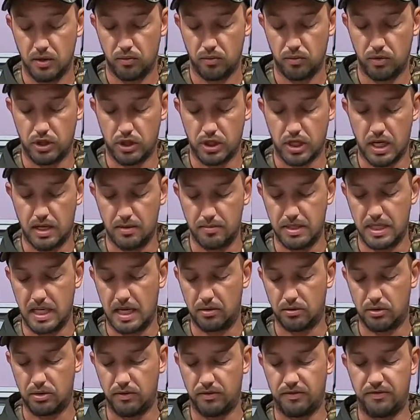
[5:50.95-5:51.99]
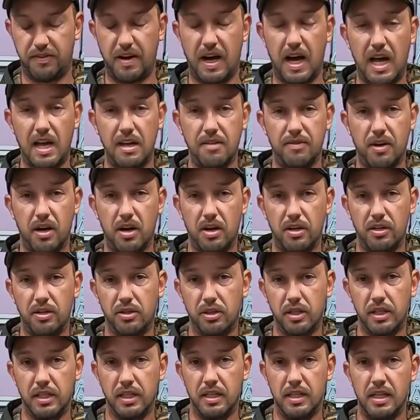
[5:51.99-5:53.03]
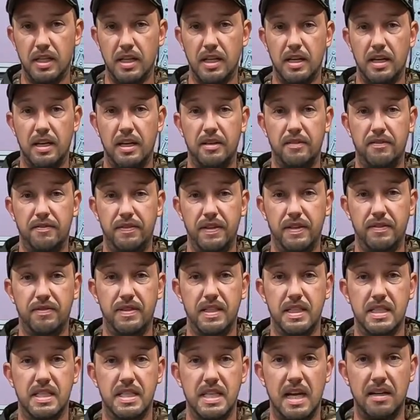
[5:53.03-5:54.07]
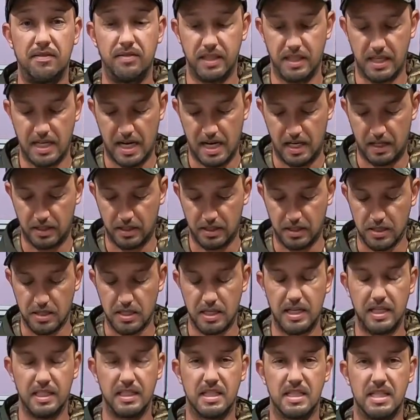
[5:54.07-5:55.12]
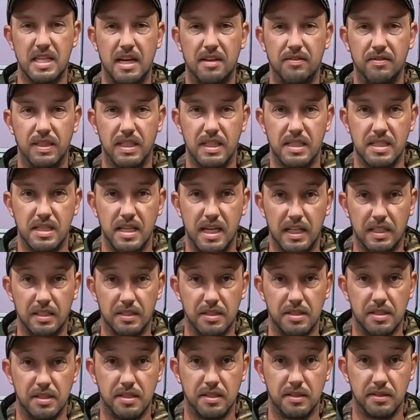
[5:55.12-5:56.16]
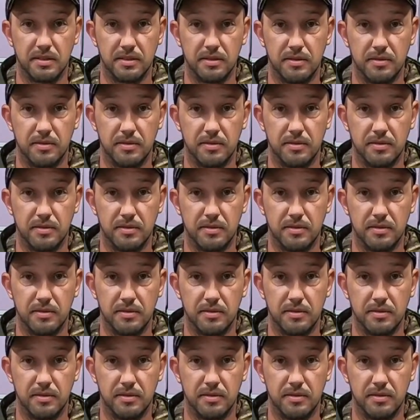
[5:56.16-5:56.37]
which comes out to $557.70.